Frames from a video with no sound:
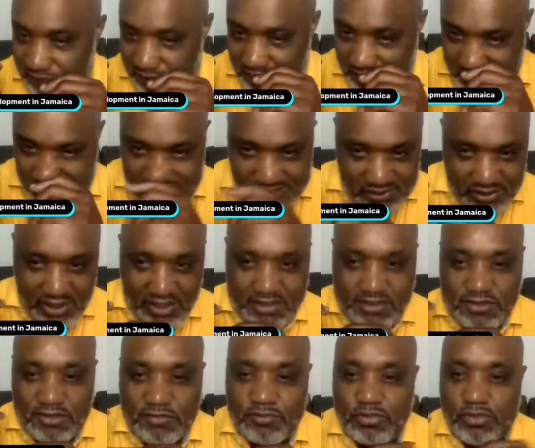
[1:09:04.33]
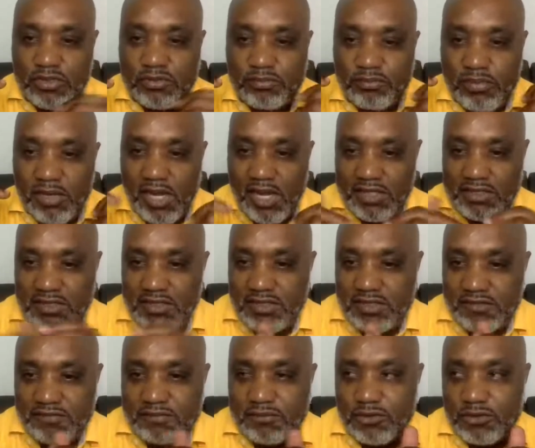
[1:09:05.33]
of it, I support
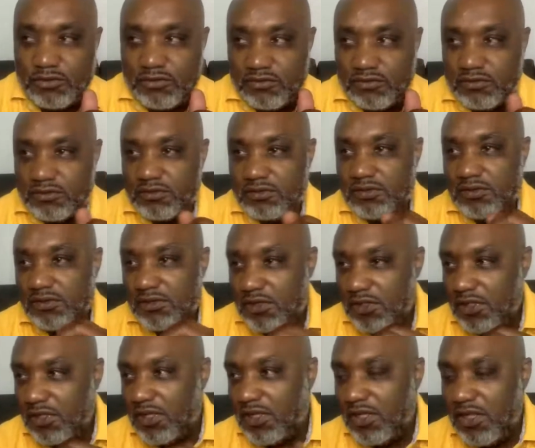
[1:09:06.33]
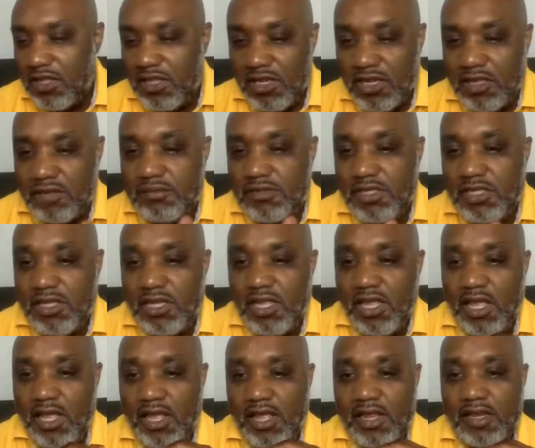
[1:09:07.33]
positive move. You know what I mean?
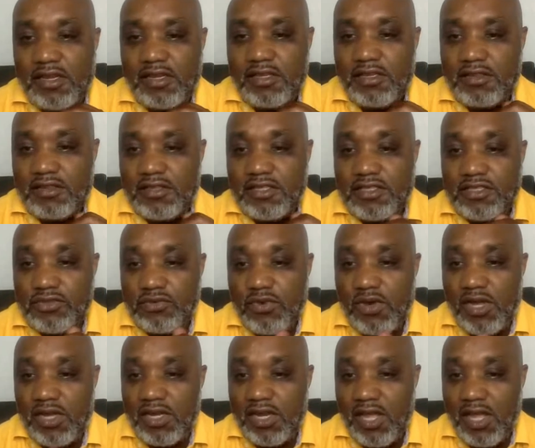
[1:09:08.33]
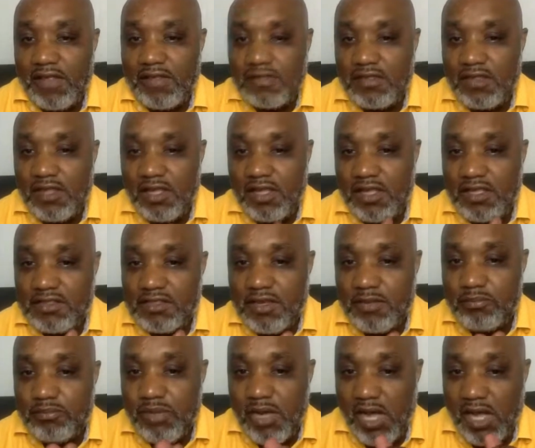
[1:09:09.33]
And this one I think is
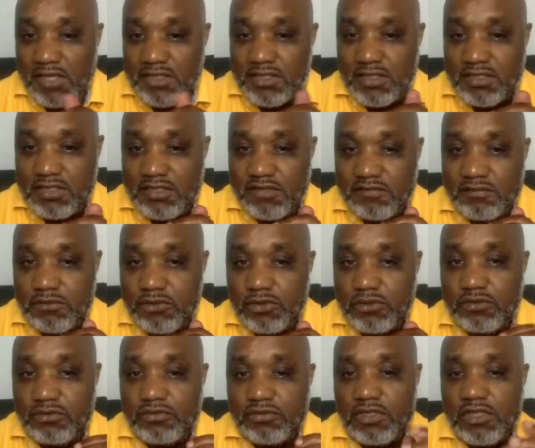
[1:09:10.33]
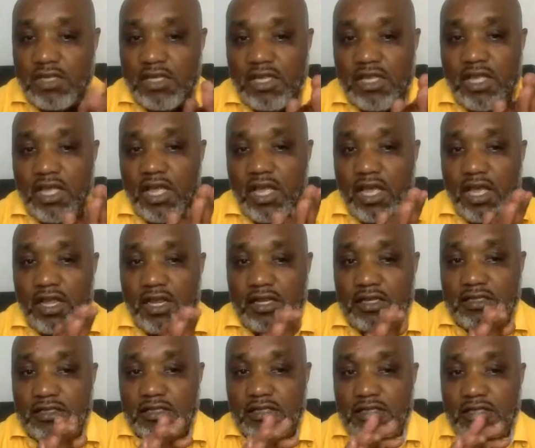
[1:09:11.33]
a positive move.
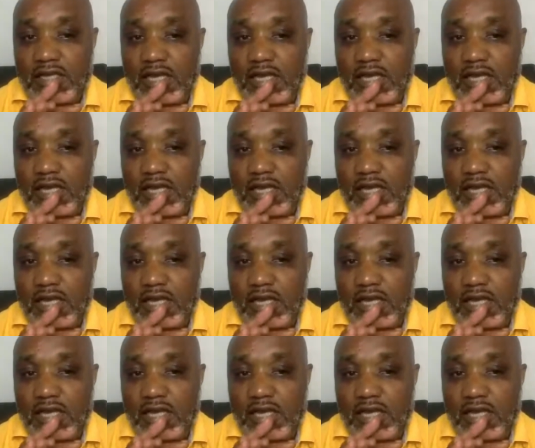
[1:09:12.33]
And